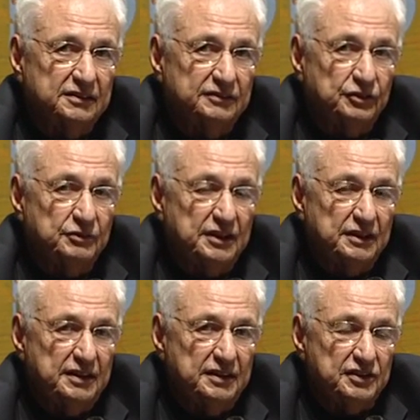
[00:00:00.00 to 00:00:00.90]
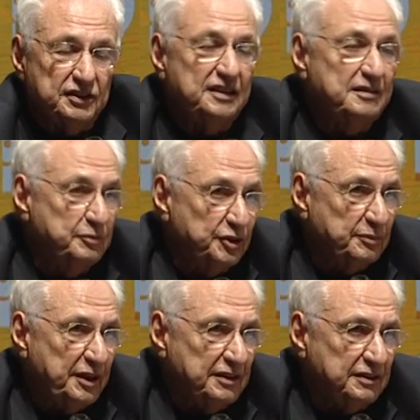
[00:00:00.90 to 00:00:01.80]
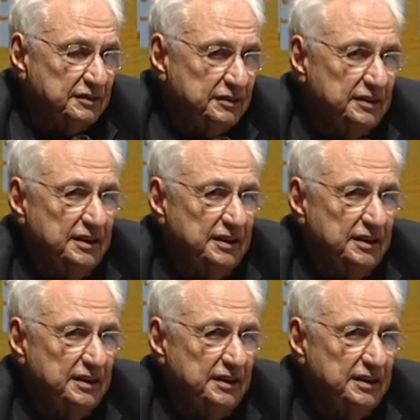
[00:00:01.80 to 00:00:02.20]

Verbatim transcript: for what it is in Bilbao,